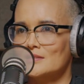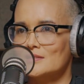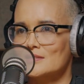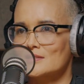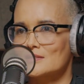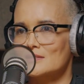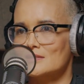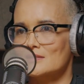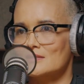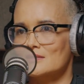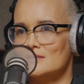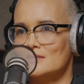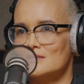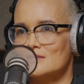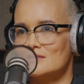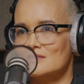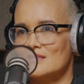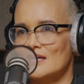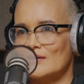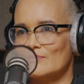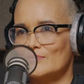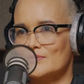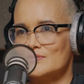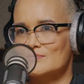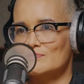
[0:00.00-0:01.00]
Just
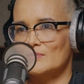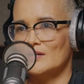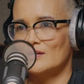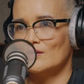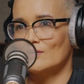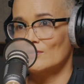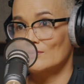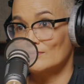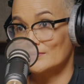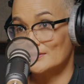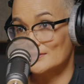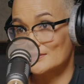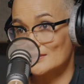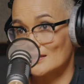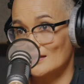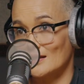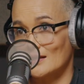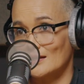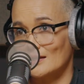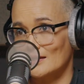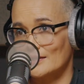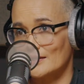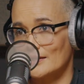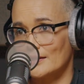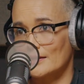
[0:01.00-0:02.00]
that was my whole
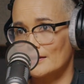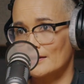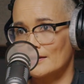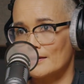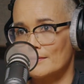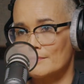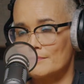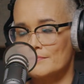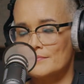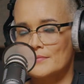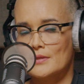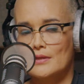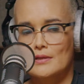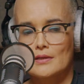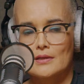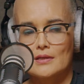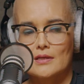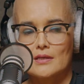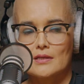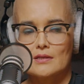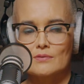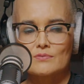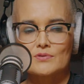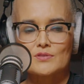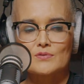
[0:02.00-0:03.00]
entire income.
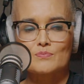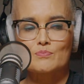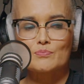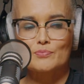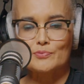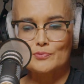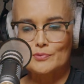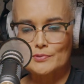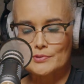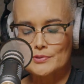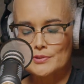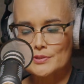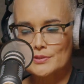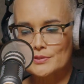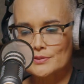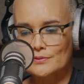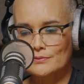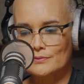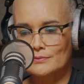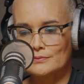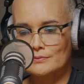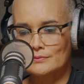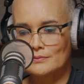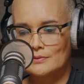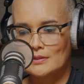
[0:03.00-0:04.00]
It was
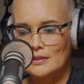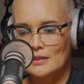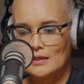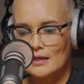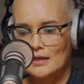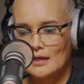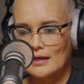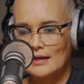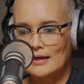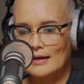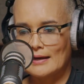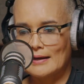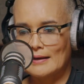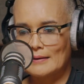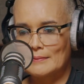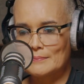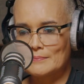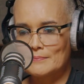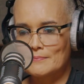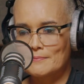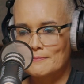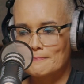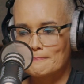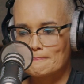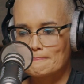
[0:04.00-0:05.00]
brutal.
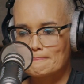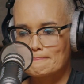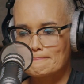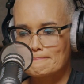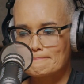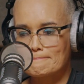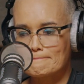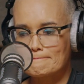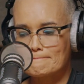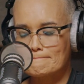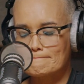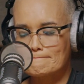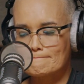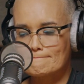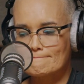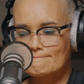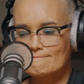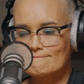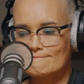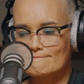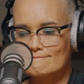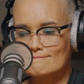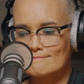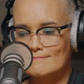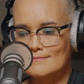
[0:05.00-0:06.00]
But
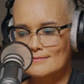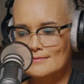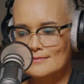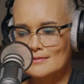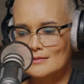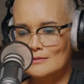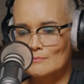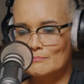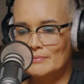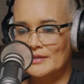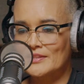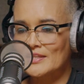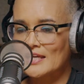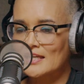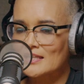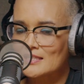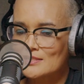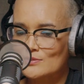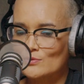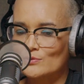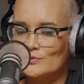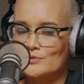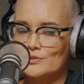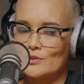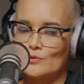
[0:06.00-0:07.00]
that
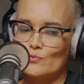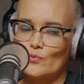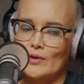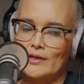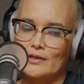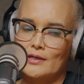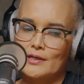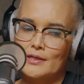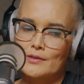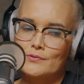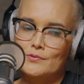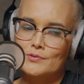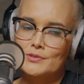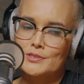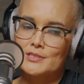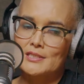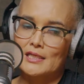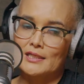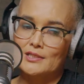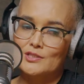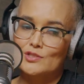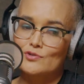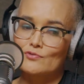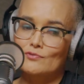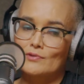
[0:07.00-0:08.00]
is also when I
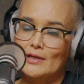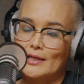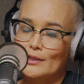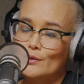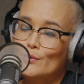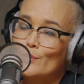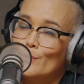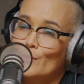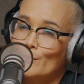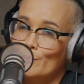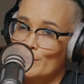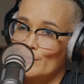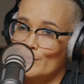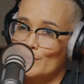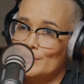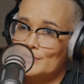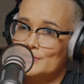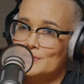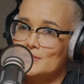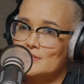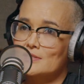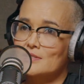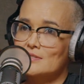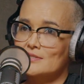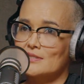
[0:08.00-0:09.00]
started to write
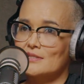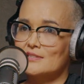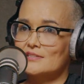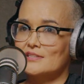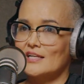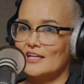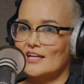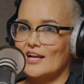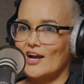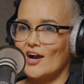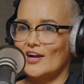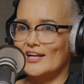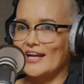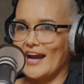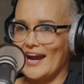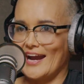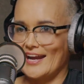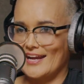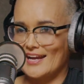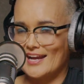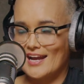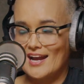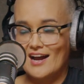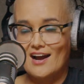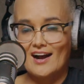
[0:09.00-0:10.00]
cookbooks, because I was like,
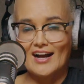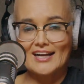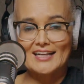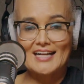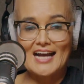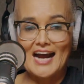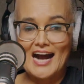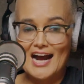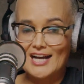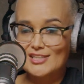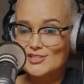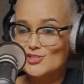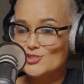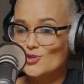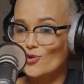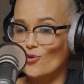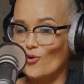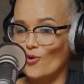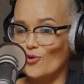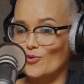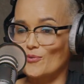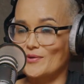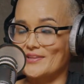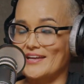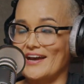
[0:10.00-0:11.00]
okay, I can't
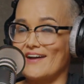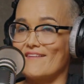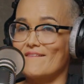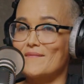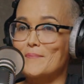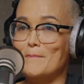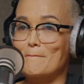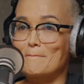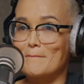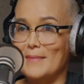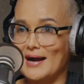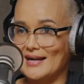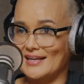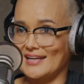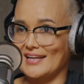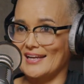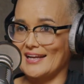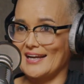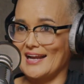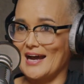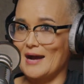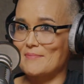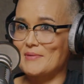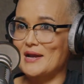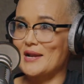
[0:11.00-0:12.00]
talk without mucking
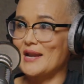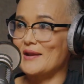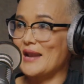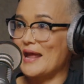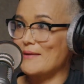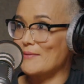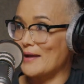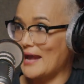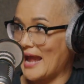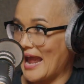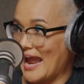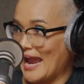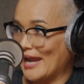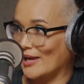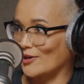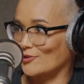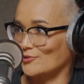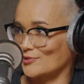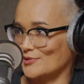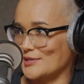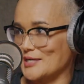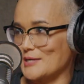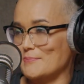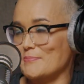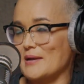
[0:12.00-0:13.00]
it up and
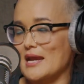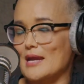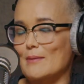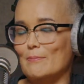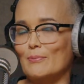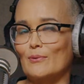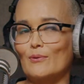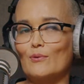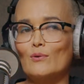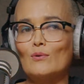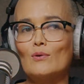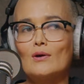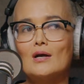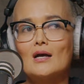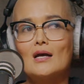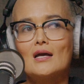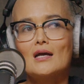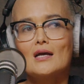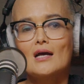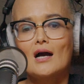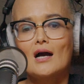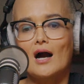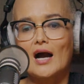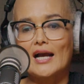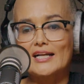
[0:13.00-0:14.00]
angering people.
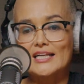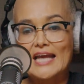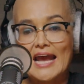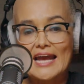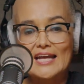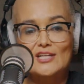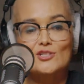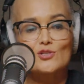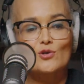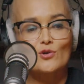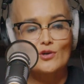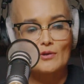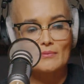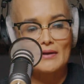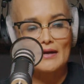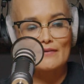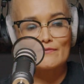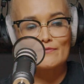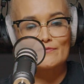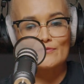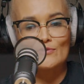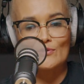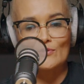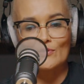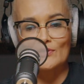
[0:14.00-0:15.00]
I can talk
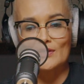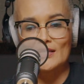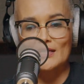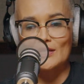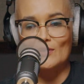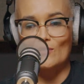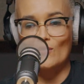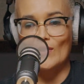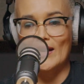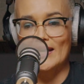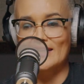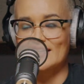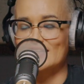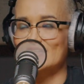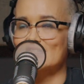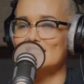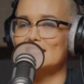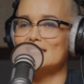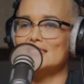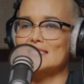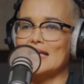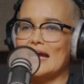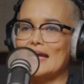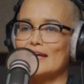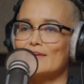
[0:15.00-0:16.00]
about food in a way that is
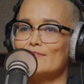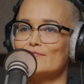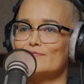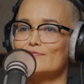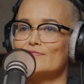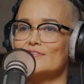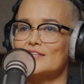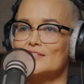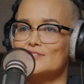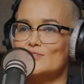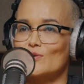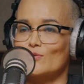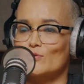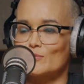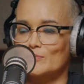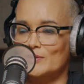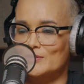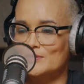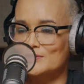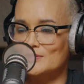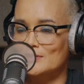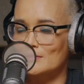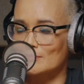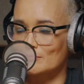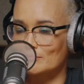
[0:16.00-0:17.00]
safe. It's
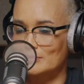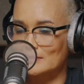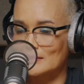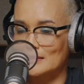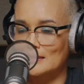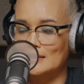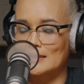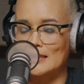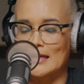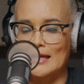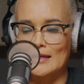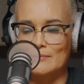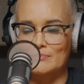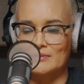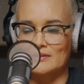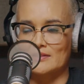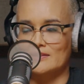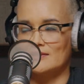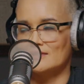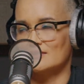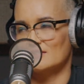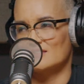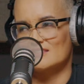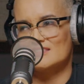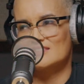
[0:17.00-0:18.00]
almost completely
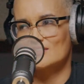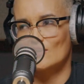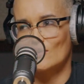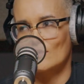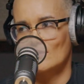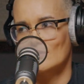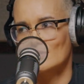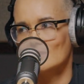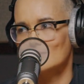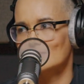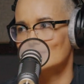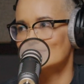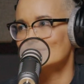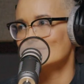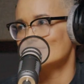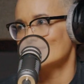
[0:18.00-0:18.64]
apolitical. It's not.